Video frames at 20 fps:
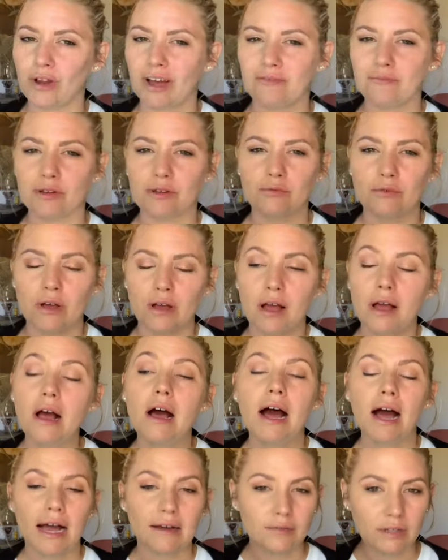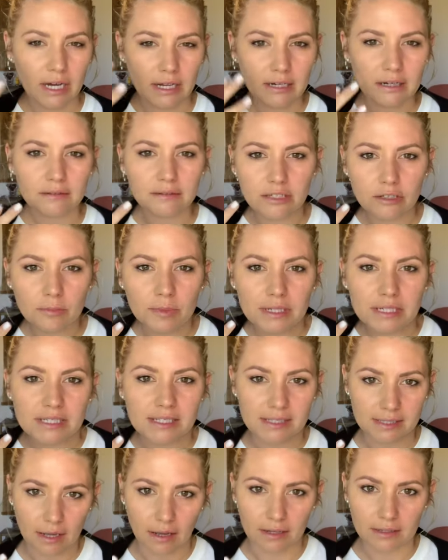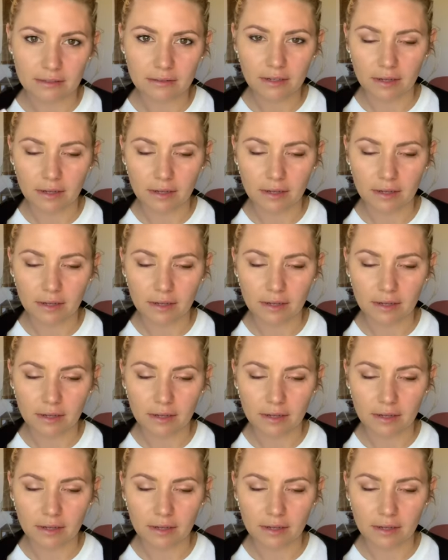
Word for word: I've been, I've gotten a little bit of sun.